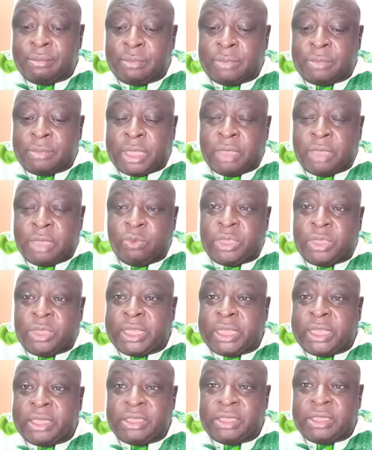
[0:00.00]

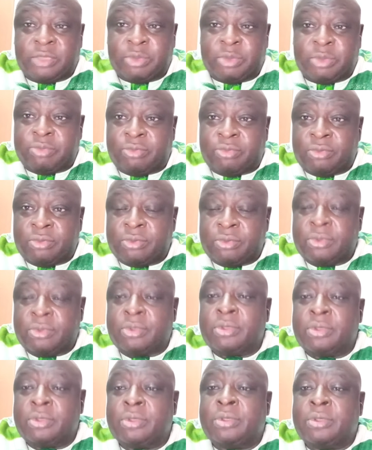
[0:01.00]
Wike and his people.
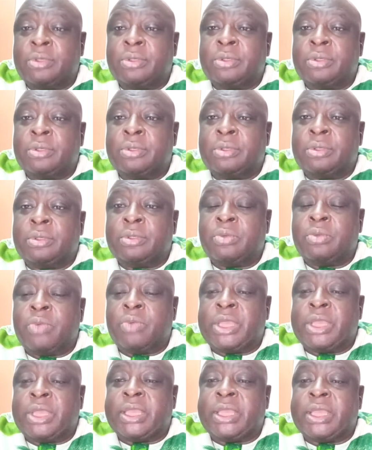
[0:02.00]

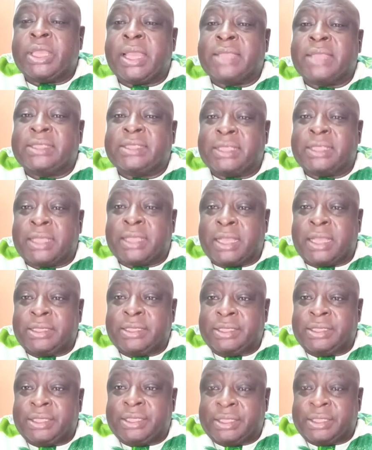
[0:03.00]
Wike has a
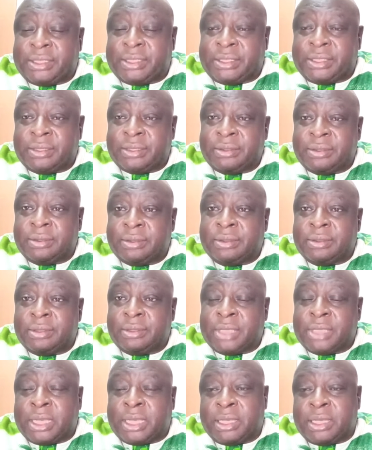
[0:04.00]
candidate,
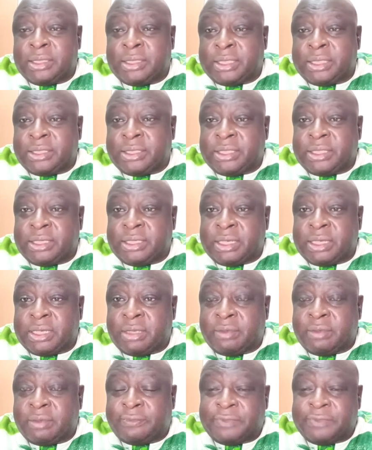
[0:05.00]
the Accountant
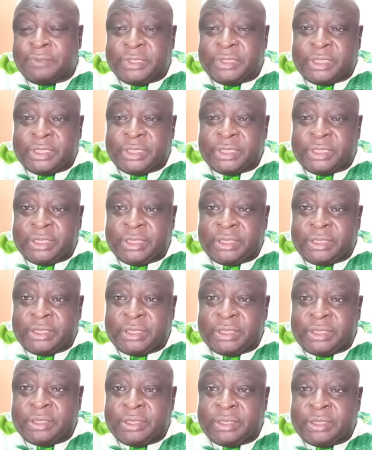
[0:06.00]
General of his state.
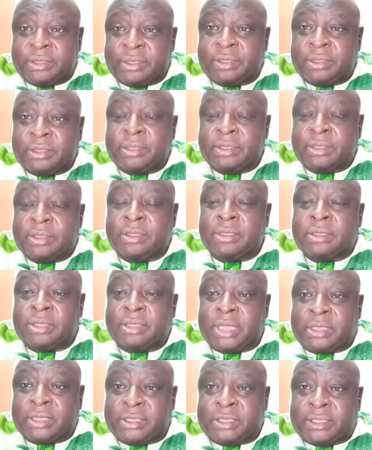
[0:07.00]
That's his
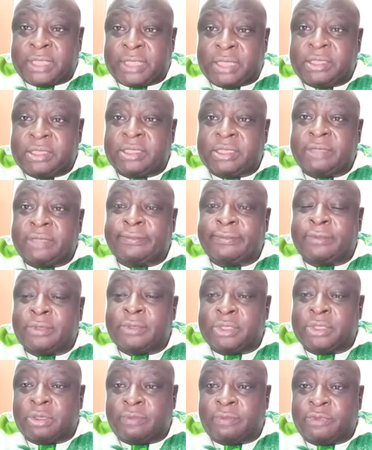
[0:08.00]
candidate for the
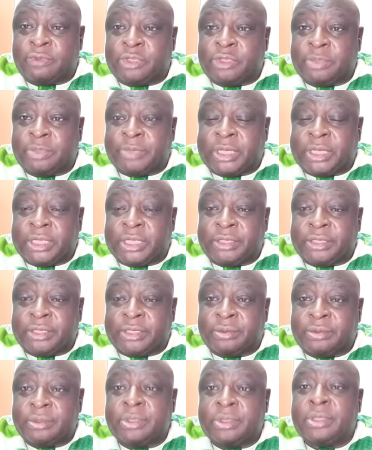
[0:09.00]
governorship election.